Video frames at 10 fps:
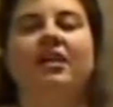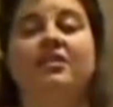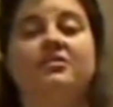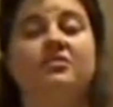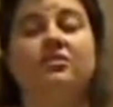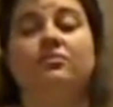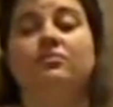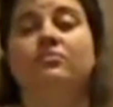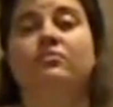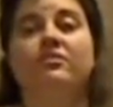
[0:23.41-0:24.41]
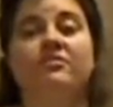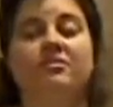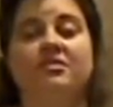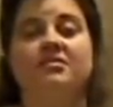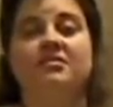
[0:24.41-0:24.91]
And so one of the
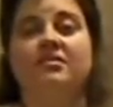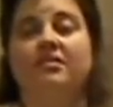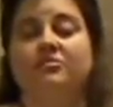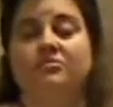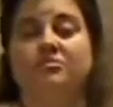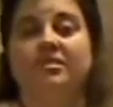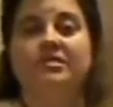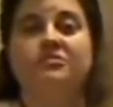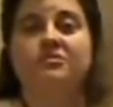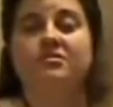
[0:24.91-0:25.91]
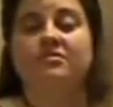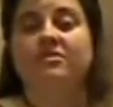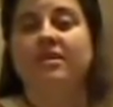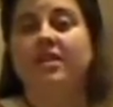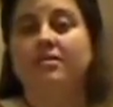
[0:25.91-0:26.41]
things that I was really interested to
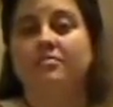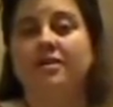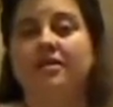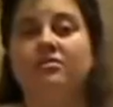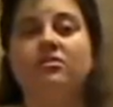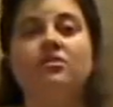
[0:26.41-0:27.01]
find out about